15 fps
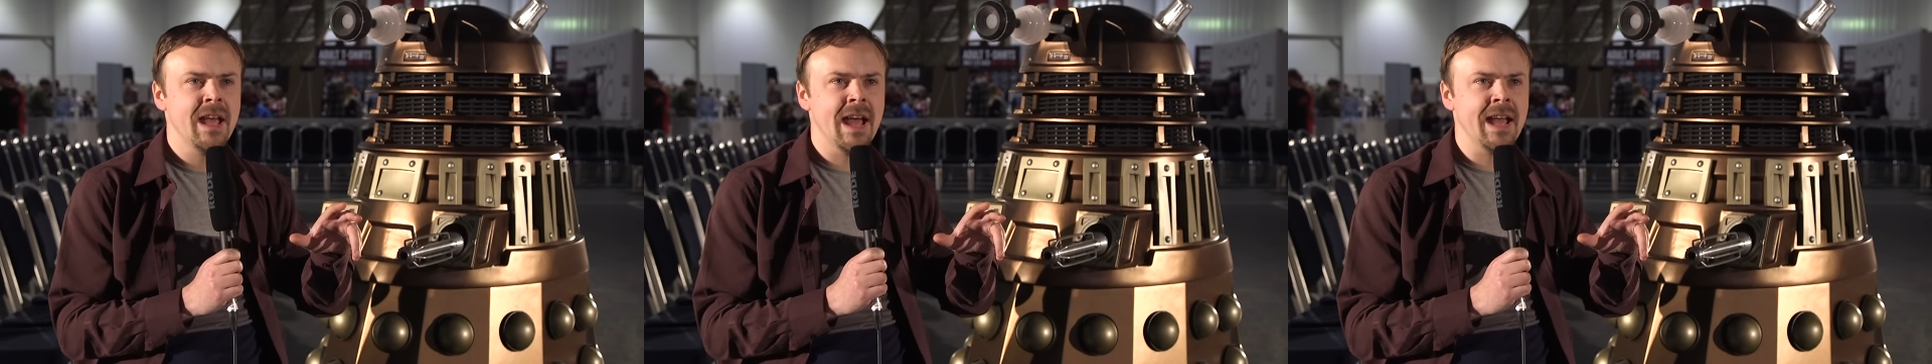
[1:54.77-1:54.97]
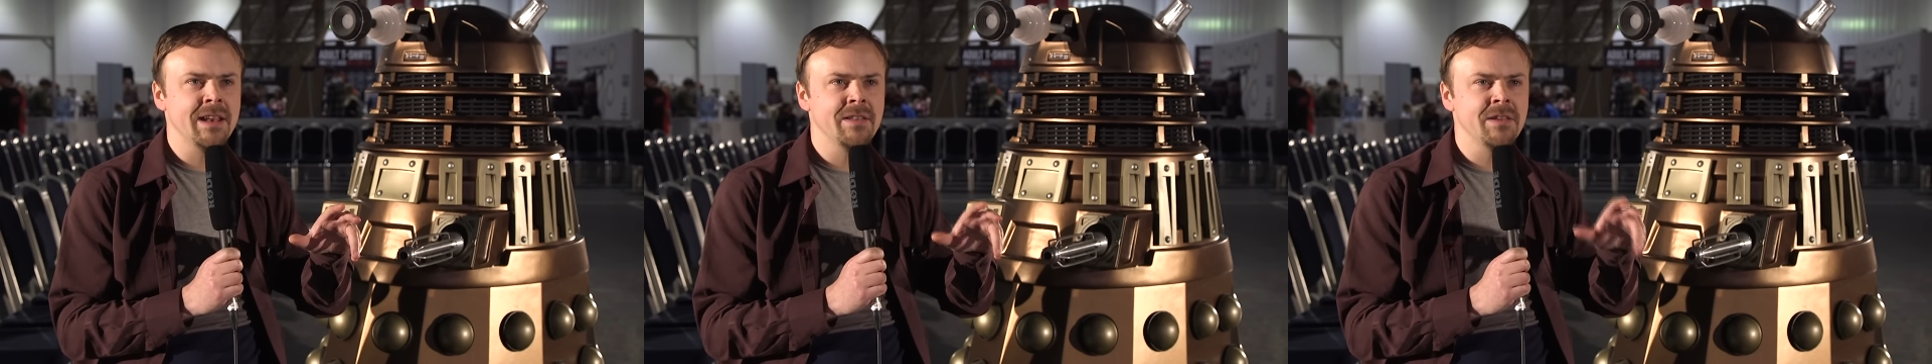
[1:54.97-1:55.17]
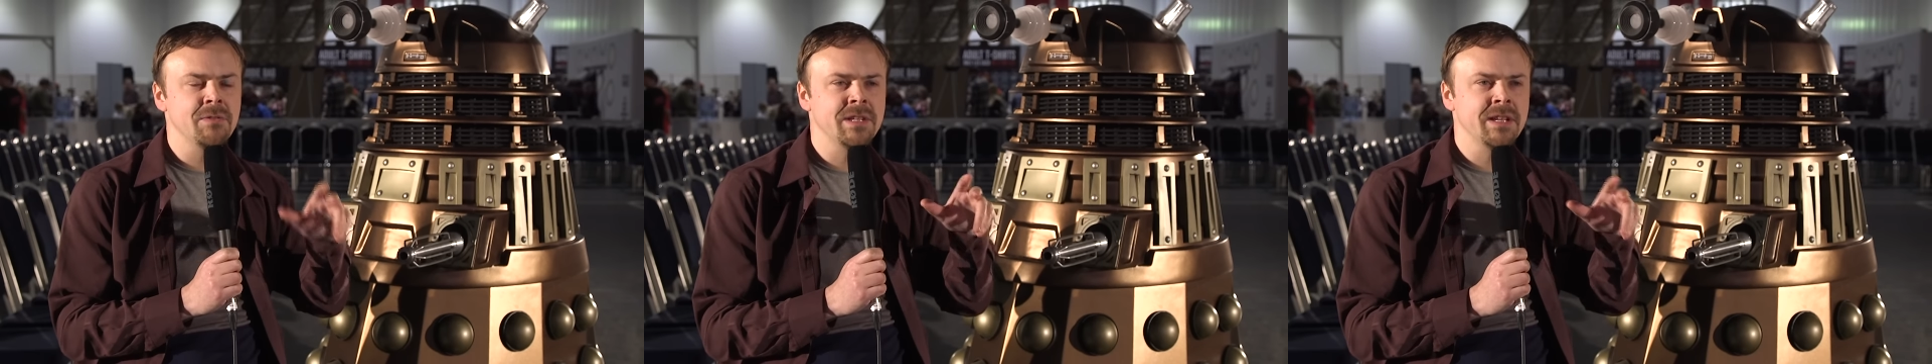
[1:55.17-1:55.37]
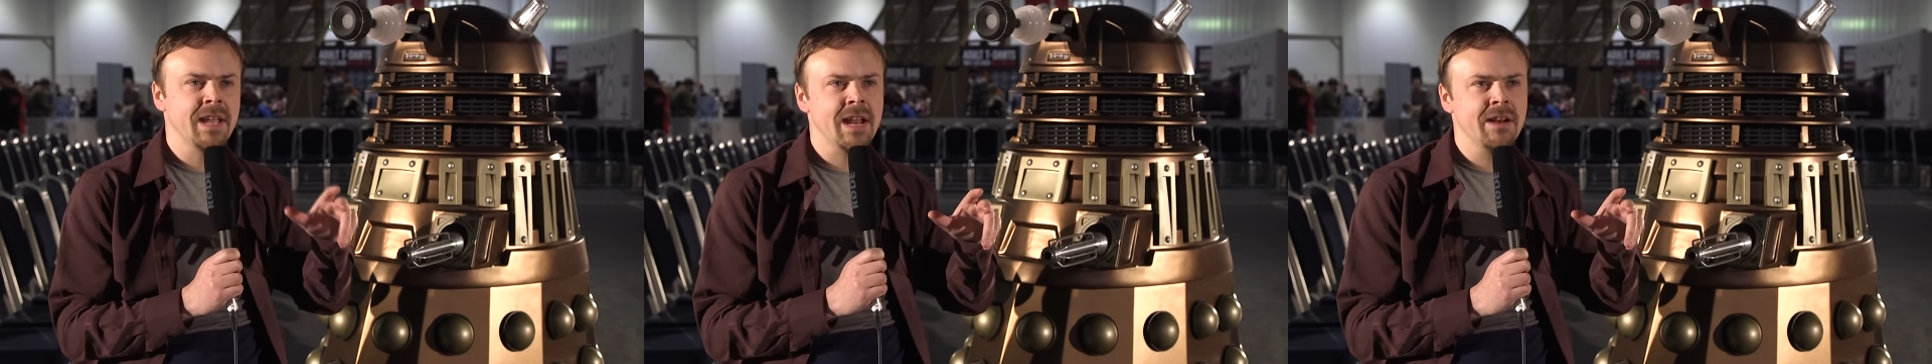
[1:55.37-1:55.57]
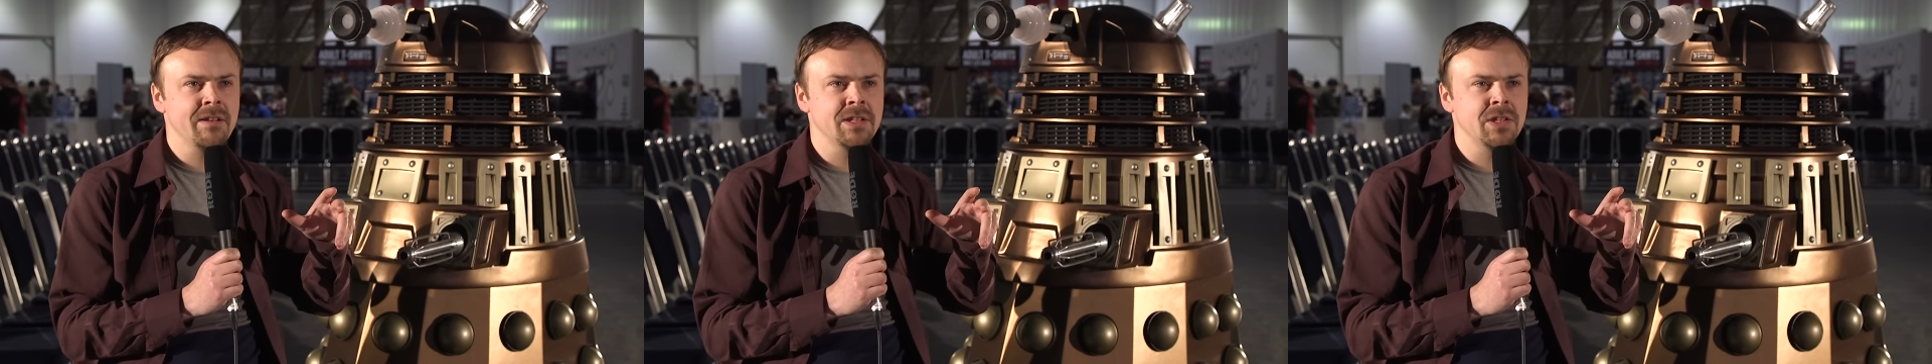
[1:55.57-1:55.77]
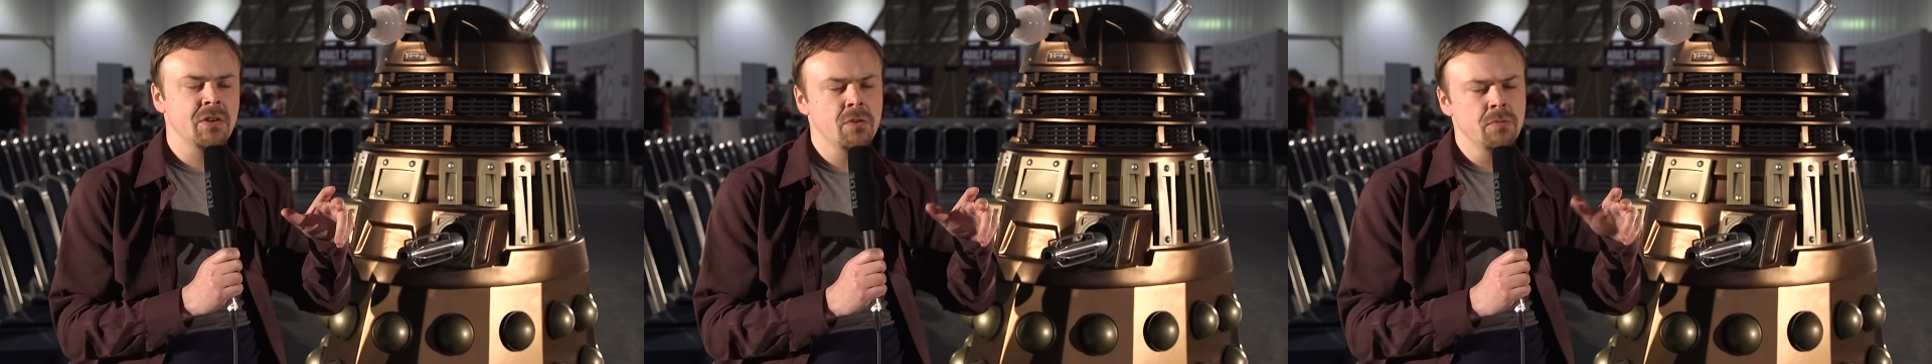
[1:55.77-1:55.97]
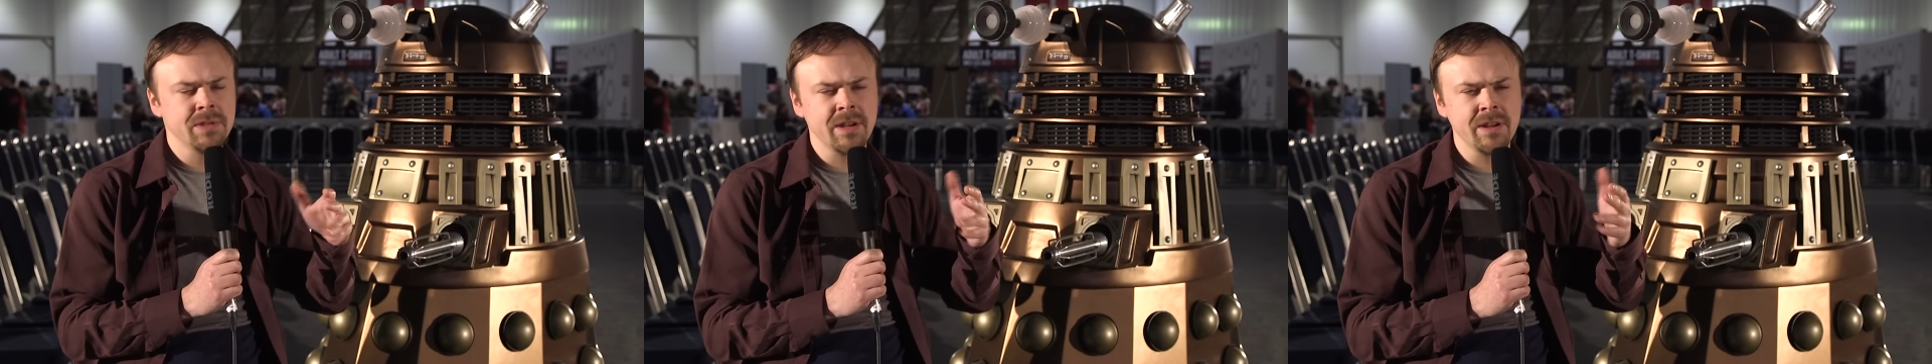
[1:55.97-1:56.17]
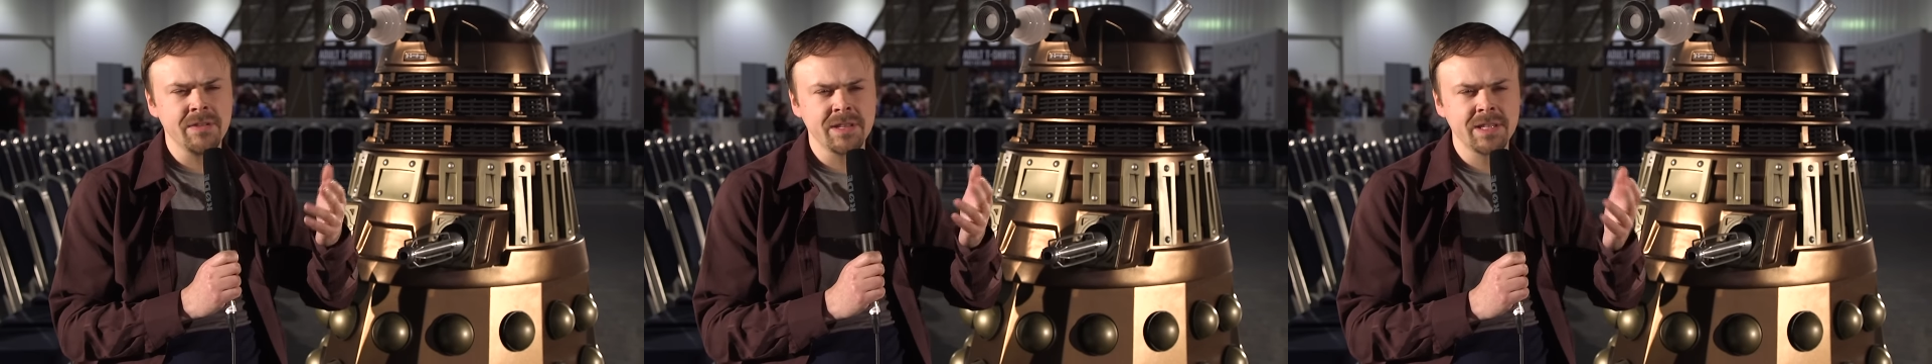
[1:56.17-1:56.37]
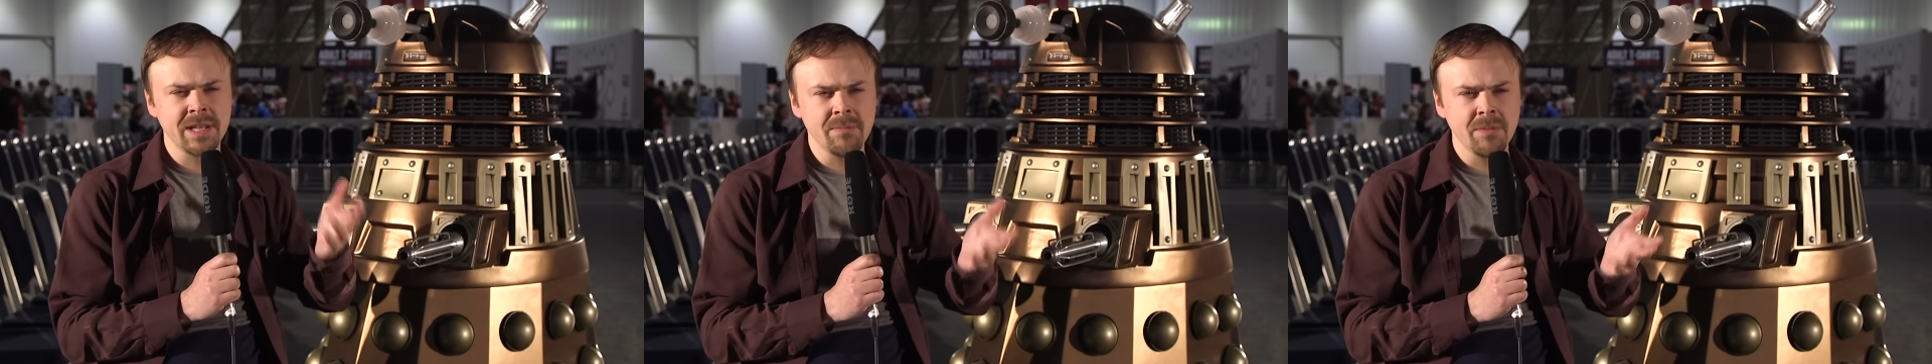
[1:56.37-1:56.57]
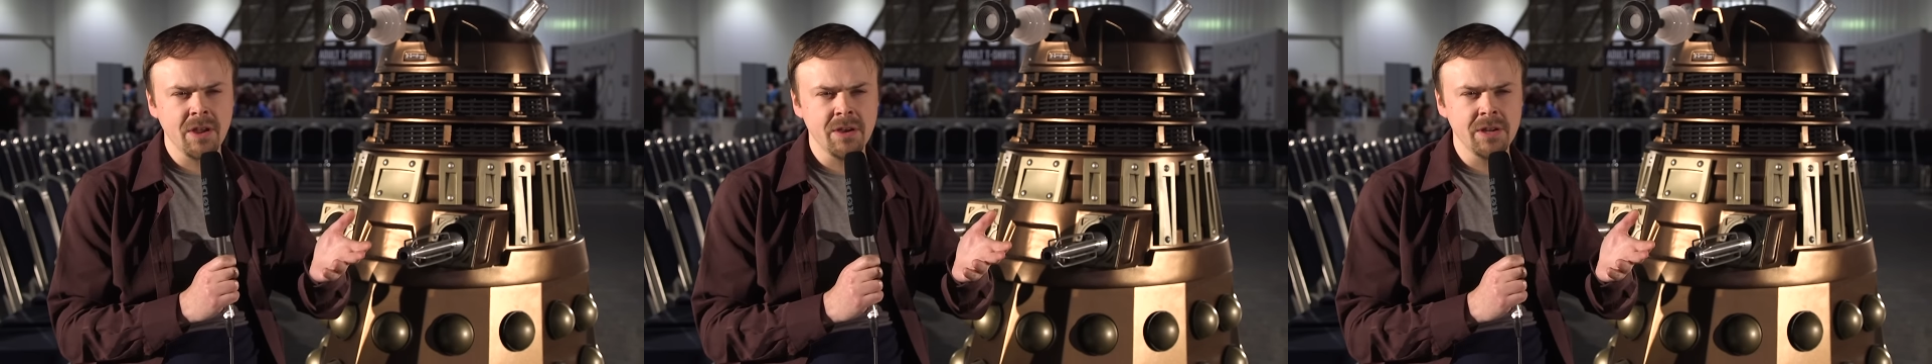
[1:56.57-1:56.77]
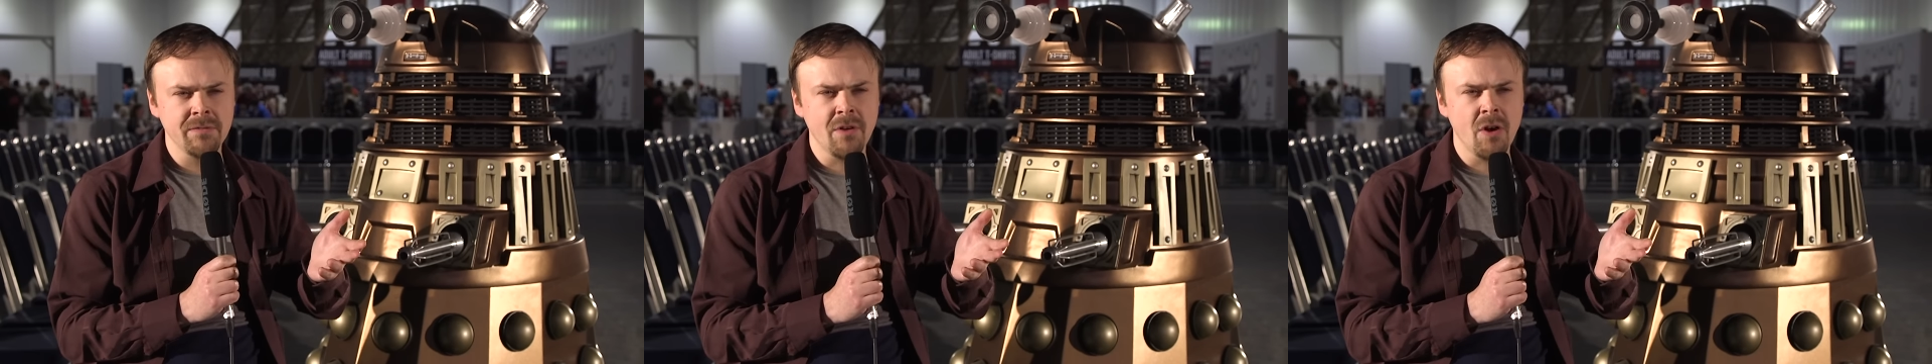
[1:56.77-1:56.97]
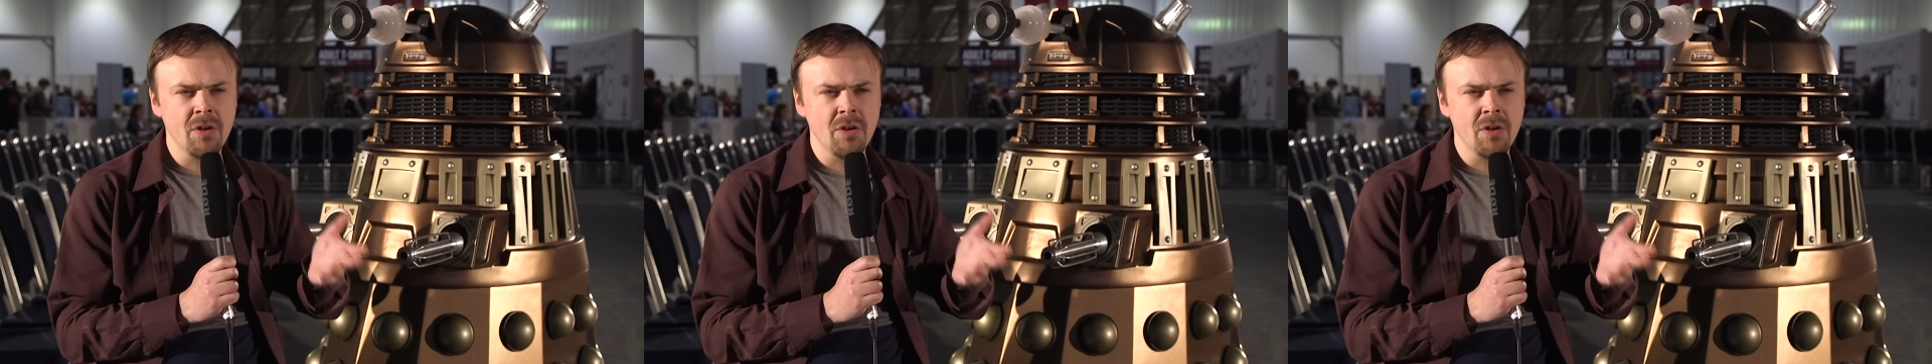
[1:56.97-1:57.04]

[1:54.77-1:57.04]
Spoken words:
and there was a character who was either some kind of